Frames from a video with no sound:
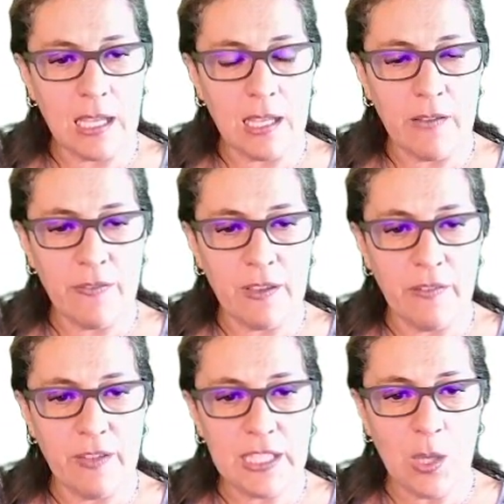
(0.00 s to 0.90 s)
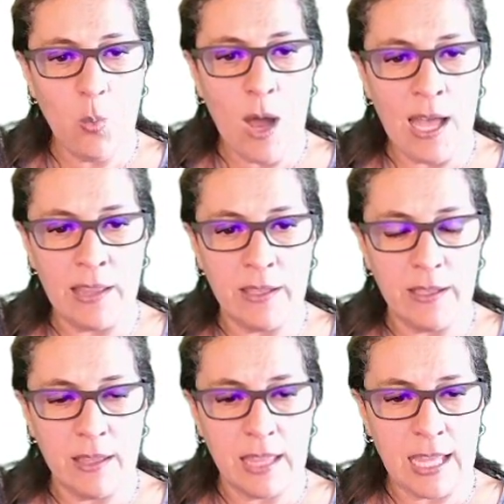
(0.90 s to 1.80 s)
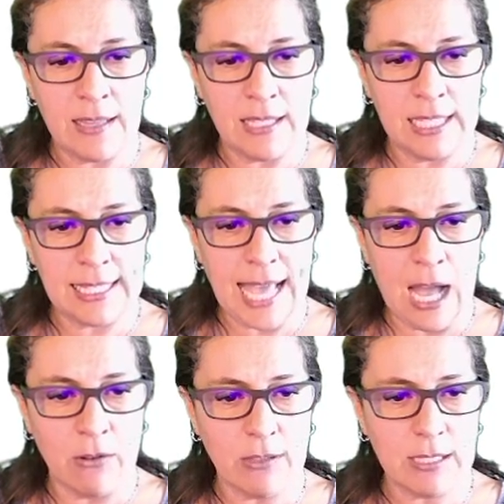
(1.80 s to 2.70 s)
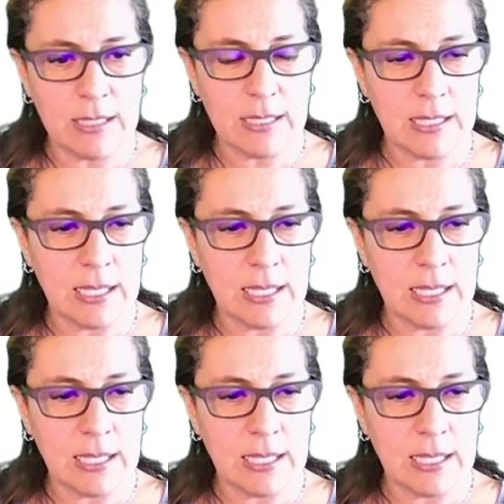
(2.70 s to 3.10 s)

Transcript: if it's a 1, then it counts.